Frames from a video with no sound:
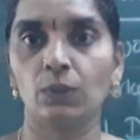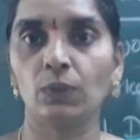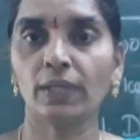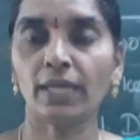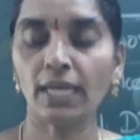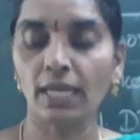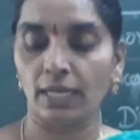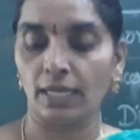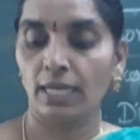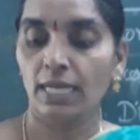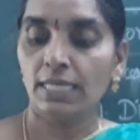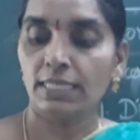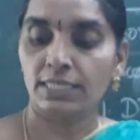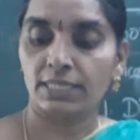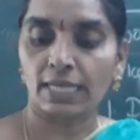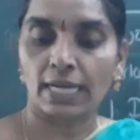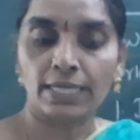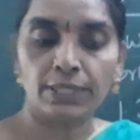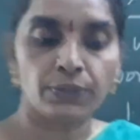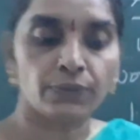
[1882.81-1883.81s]
Okay,
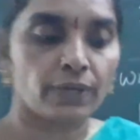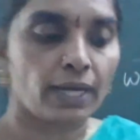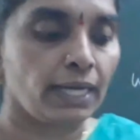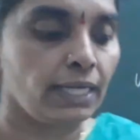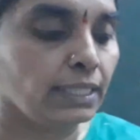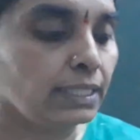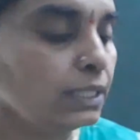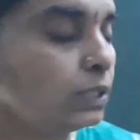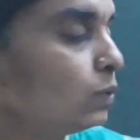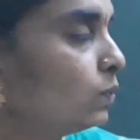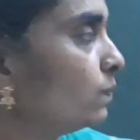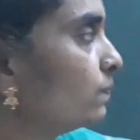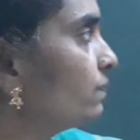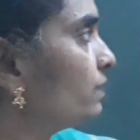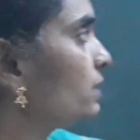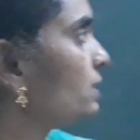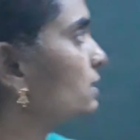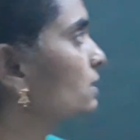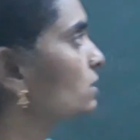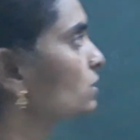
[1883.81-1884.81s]
try to write the
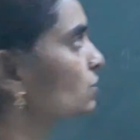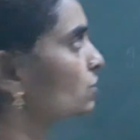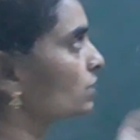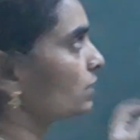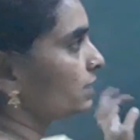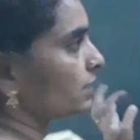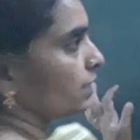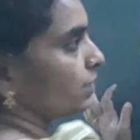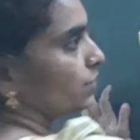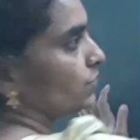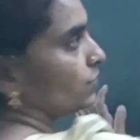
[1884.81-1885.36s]
homeworks children